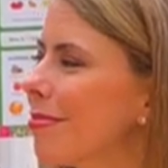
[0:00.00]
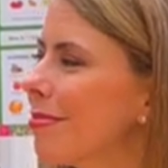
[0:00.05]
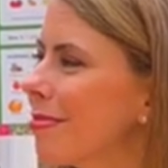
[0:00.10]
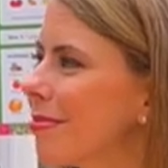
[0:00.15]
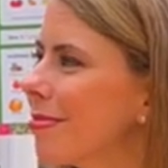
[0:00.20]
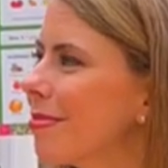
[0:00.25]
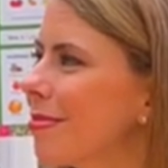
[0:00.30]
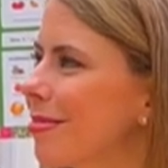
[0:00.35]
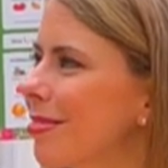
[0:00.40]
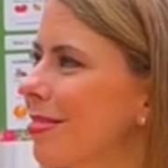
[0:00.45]

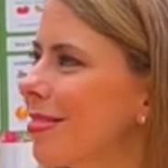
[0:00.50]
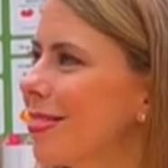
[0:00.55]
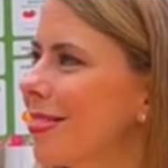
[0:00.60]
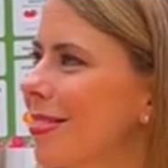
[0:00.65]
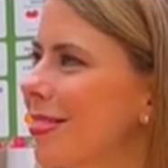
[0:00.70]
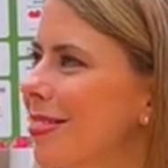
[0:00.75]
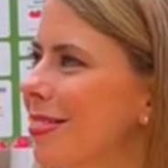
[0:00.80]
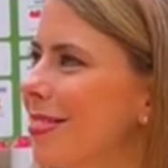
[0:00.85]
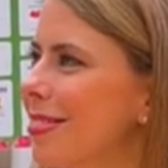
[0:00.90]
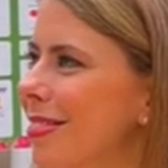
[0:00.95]

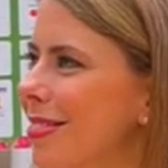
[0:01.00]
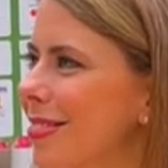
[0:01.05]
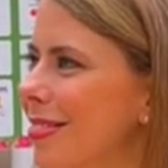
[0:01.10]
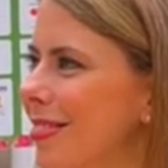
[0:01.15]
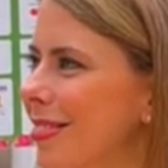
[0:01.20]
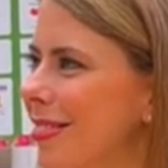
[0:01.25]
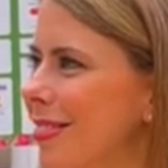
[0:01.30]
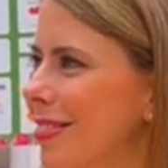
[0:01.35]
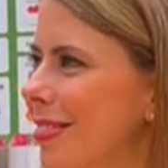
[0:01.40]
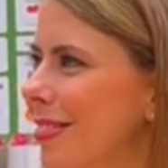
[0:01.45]

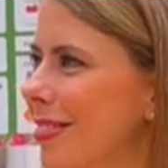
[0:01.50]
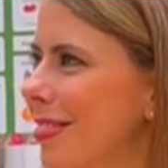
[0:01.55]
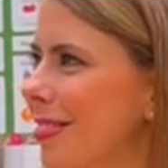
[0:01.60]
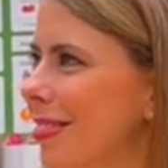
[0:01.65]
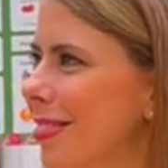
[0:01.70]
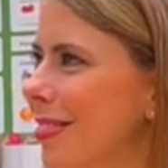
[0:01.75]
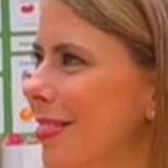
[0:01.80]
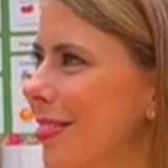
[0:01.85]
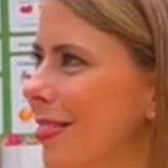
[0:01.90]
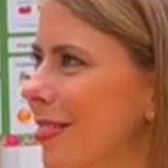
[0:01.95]

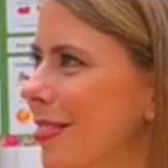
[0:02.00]
The person shown says nothing.